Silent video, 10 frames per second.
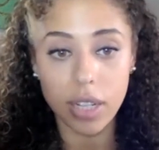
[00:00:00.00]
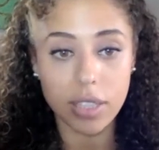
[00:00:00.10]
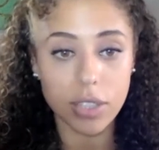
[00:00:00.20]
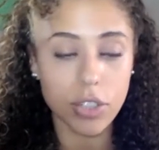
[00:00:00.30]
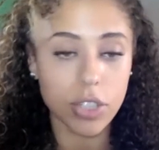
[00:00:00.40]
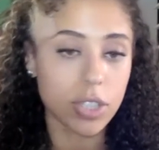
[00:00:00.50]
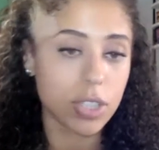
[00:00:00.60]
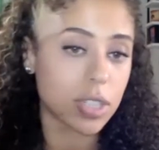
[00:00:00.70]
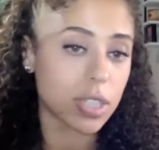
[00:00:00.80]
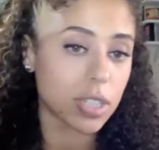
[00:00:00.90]
It's
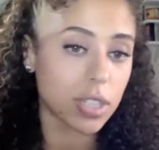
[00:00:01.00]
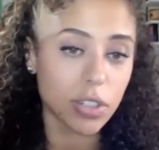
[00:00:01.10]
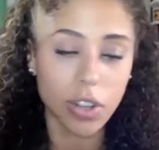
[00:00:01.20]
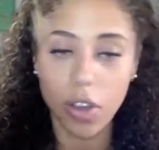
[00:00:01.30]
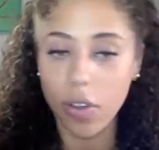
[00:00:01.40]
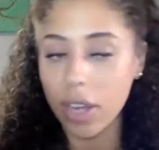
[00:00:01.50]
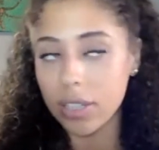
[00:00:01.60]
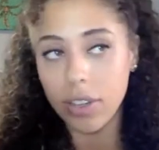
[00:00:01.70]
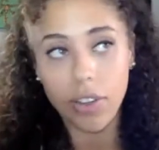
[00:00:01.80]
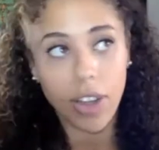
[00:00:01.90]
just, I
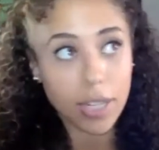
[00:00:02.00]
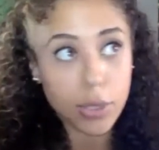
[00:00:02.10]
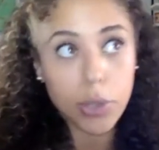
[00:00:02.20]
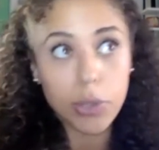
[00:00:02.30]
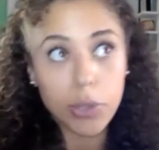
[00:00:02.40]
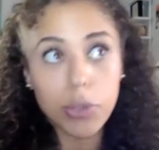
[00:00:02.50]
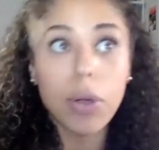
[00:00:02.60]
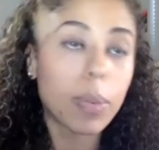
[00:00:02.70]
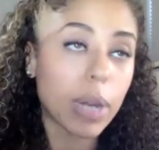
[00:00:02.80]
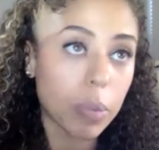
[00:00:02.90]
don't know
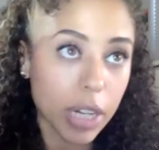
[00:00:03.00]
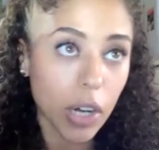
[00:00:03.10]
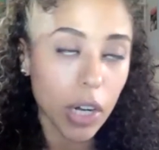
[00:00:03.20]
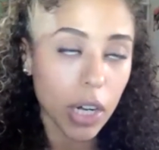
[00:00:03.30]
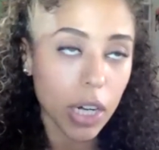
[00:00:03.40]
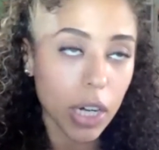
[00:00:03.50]
where we are.